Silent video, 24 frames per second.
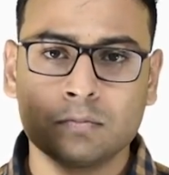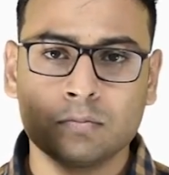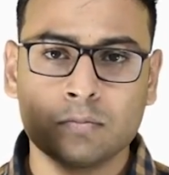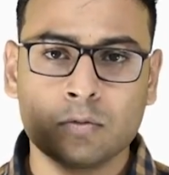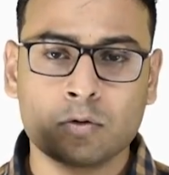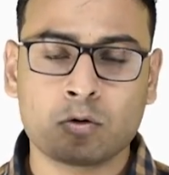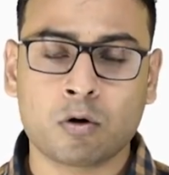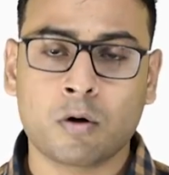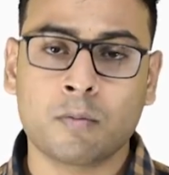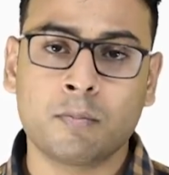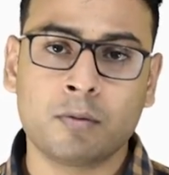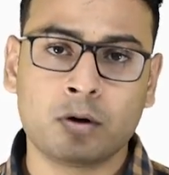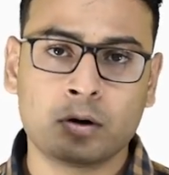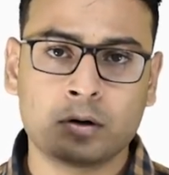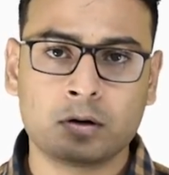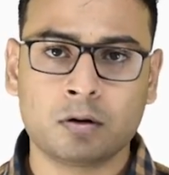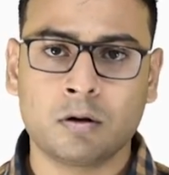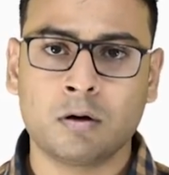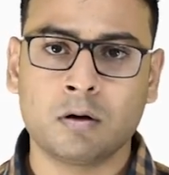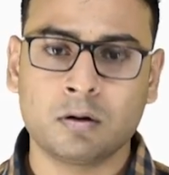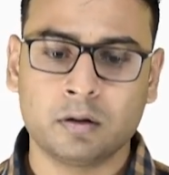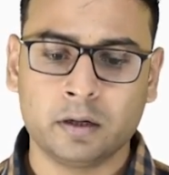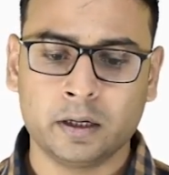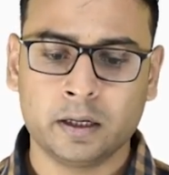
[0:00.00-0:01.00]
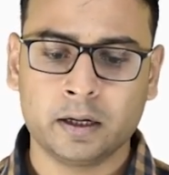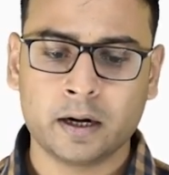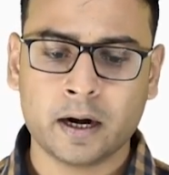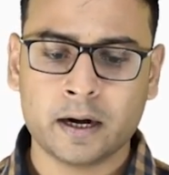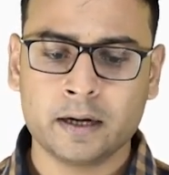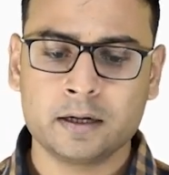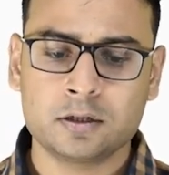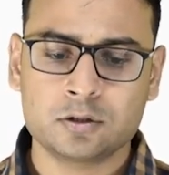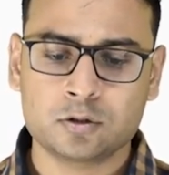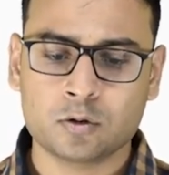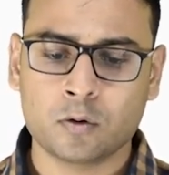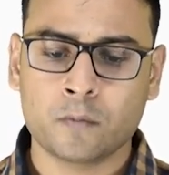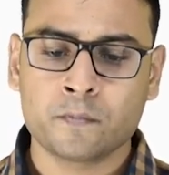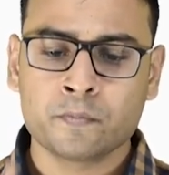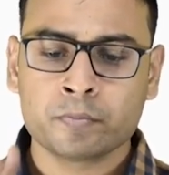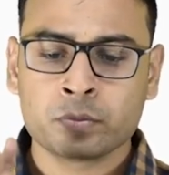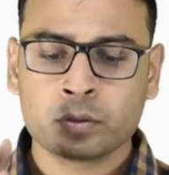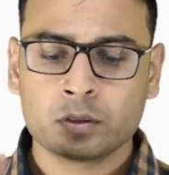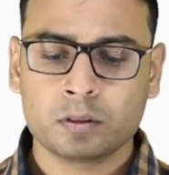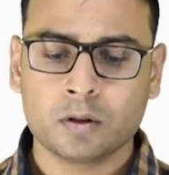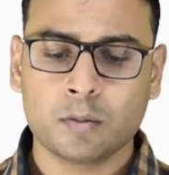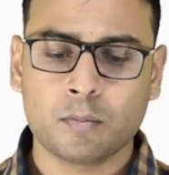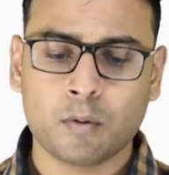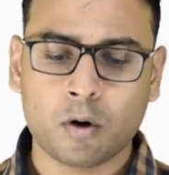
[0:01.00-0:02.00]
robot only, right? So
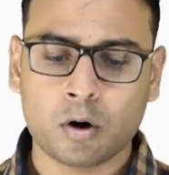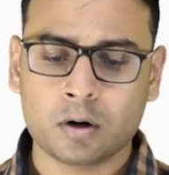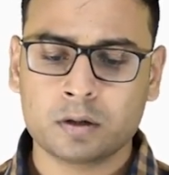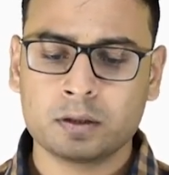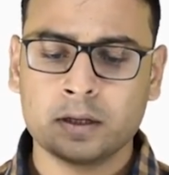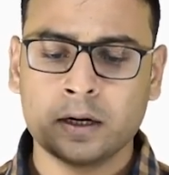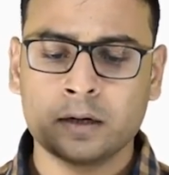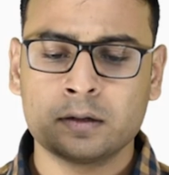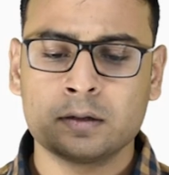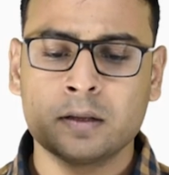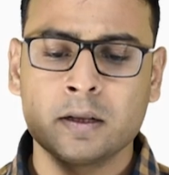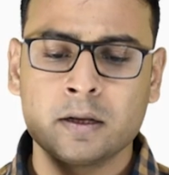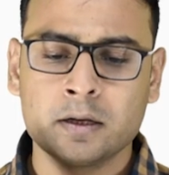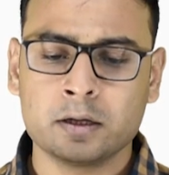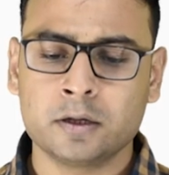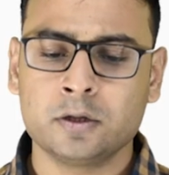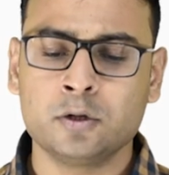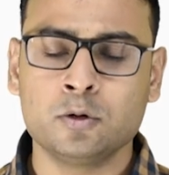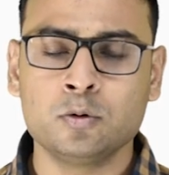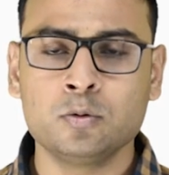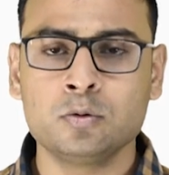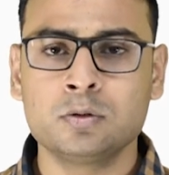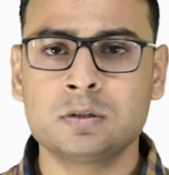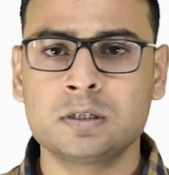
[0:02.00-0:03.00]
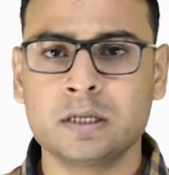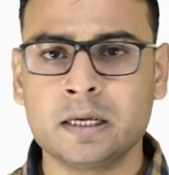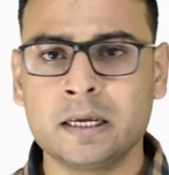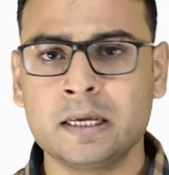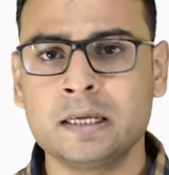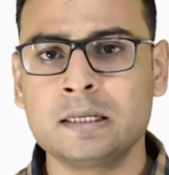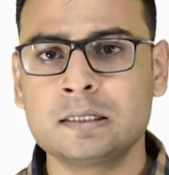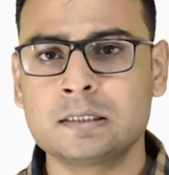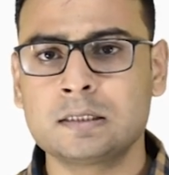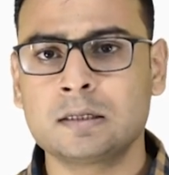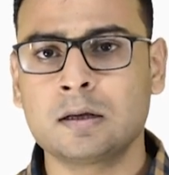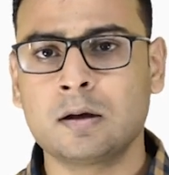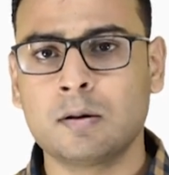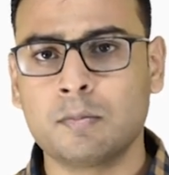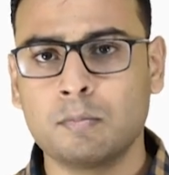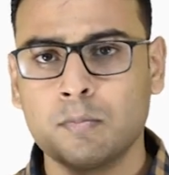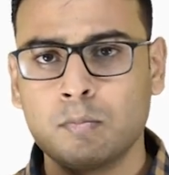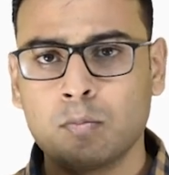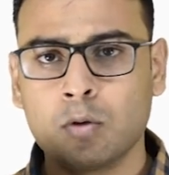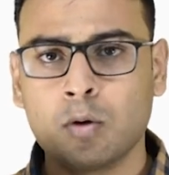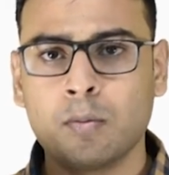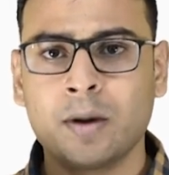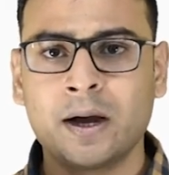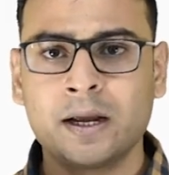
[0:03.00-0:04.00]
the bot that they use is a
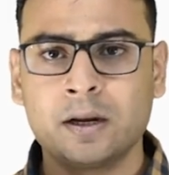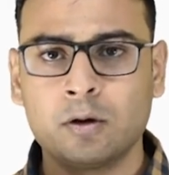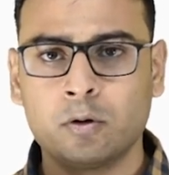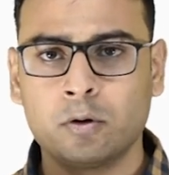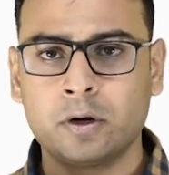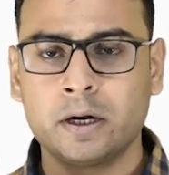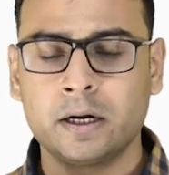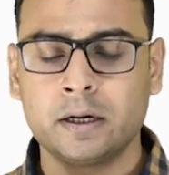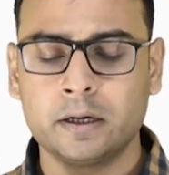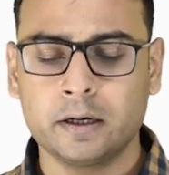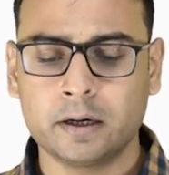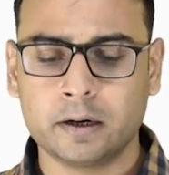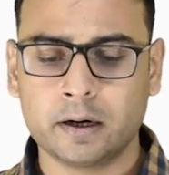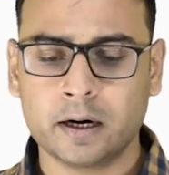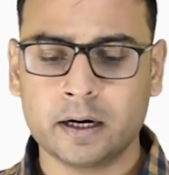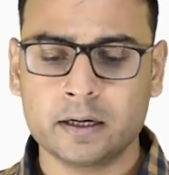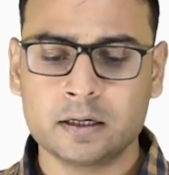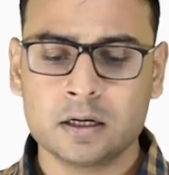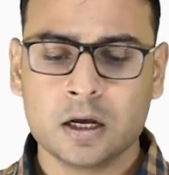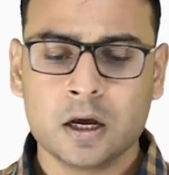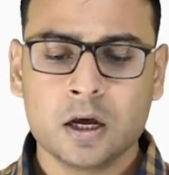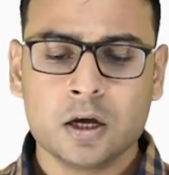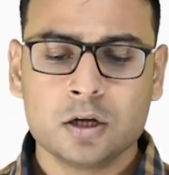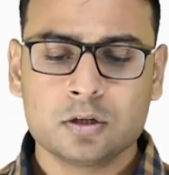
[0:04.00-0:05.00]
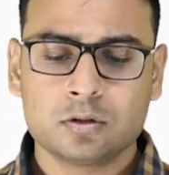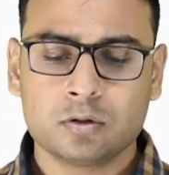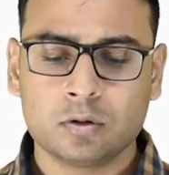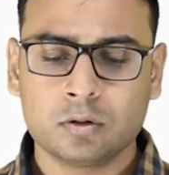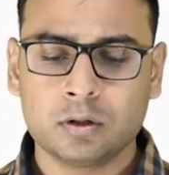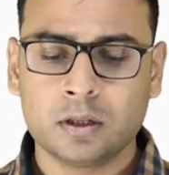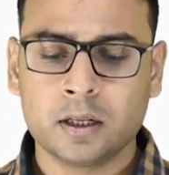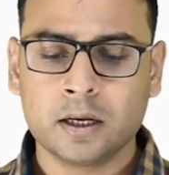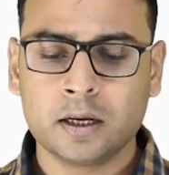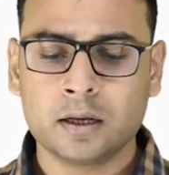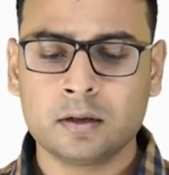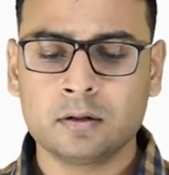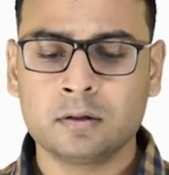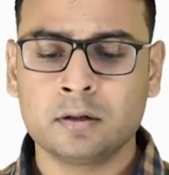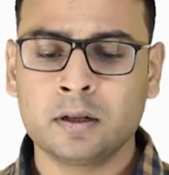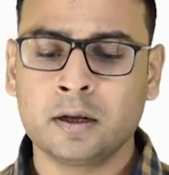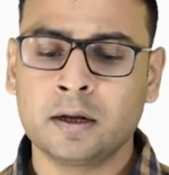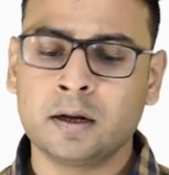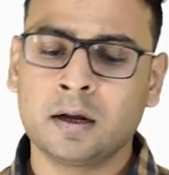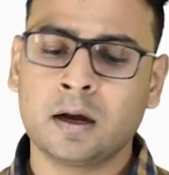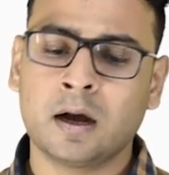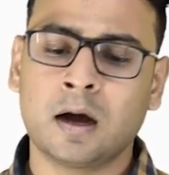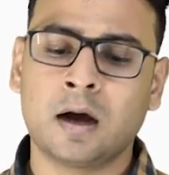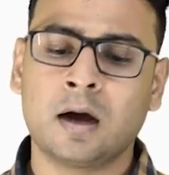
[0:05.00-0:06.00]
mobile oriented, right? So they
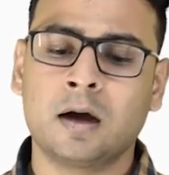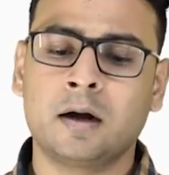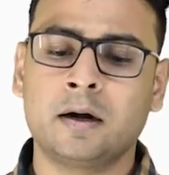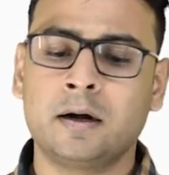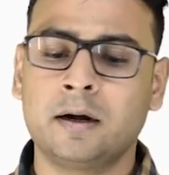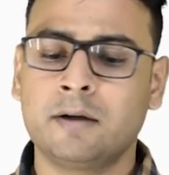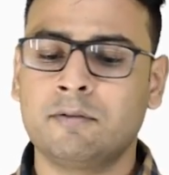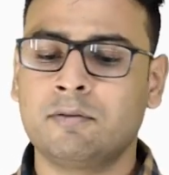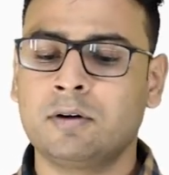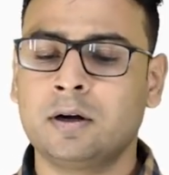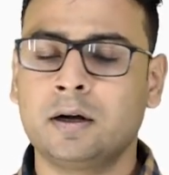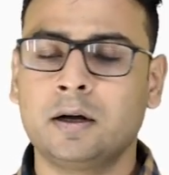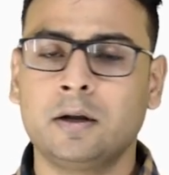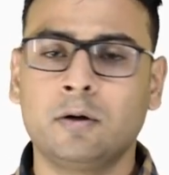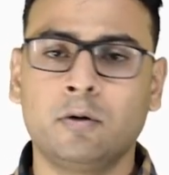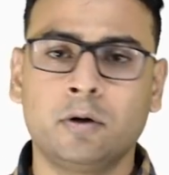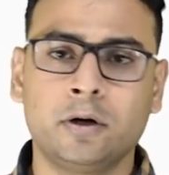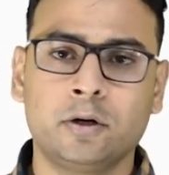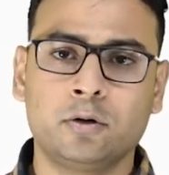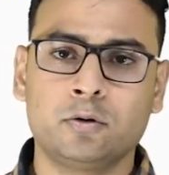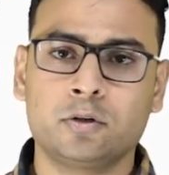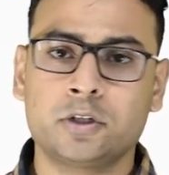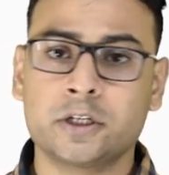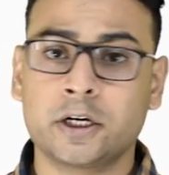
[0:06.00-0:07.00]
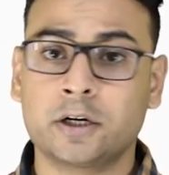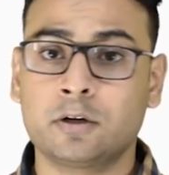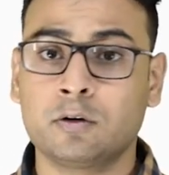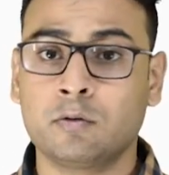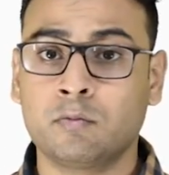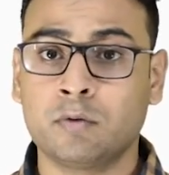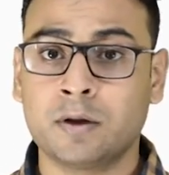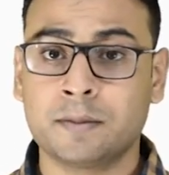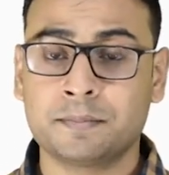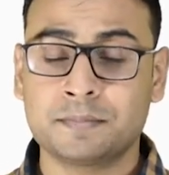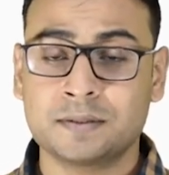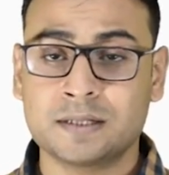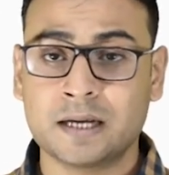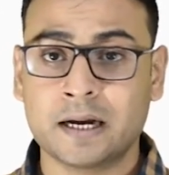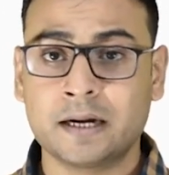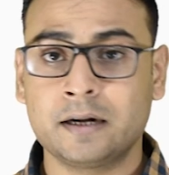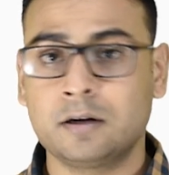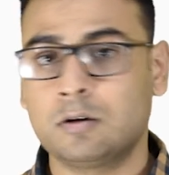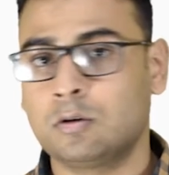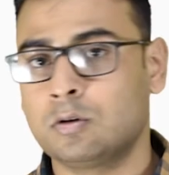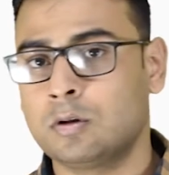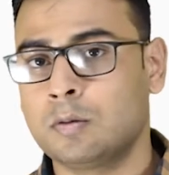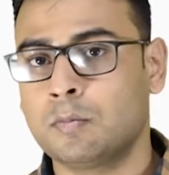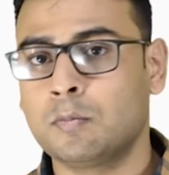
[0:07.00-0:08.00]
are definitely going to check your
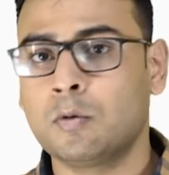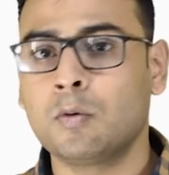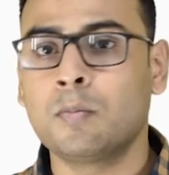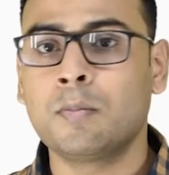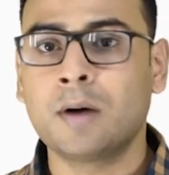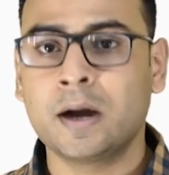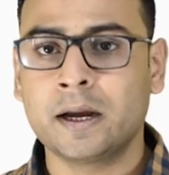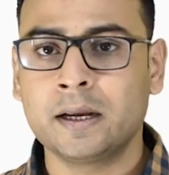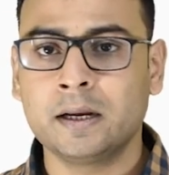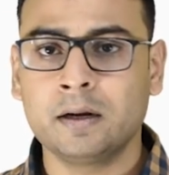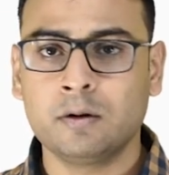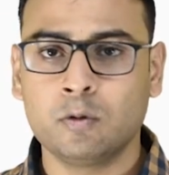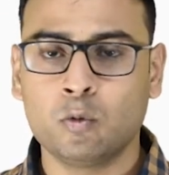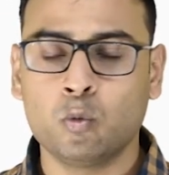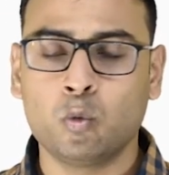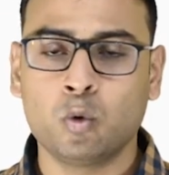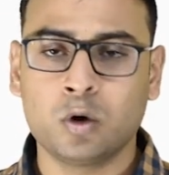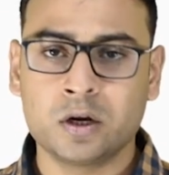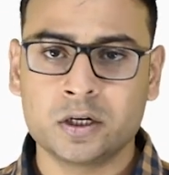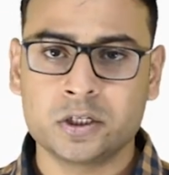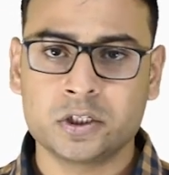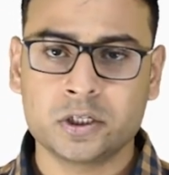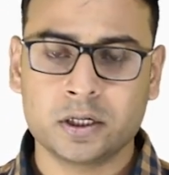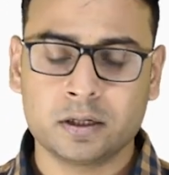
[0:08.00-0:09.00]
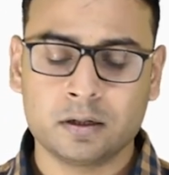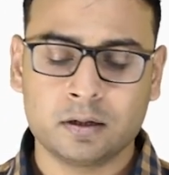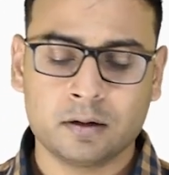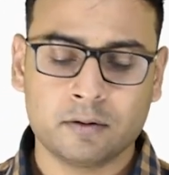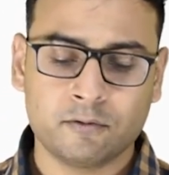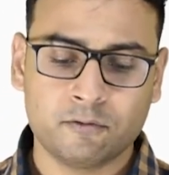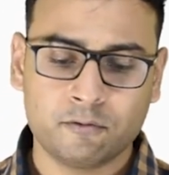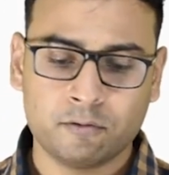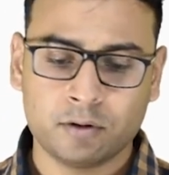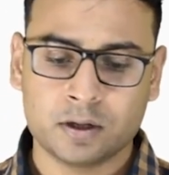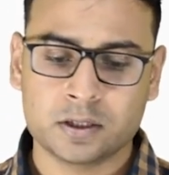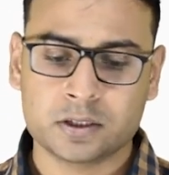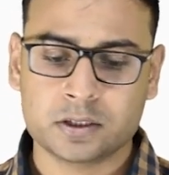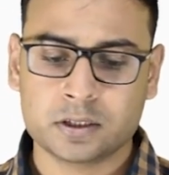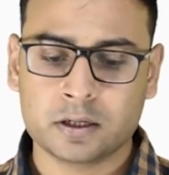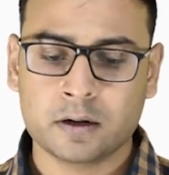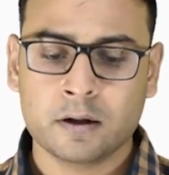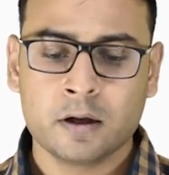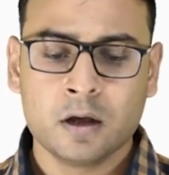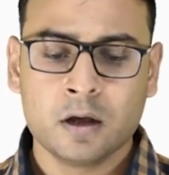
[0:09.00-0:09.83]
website on the mobile version first.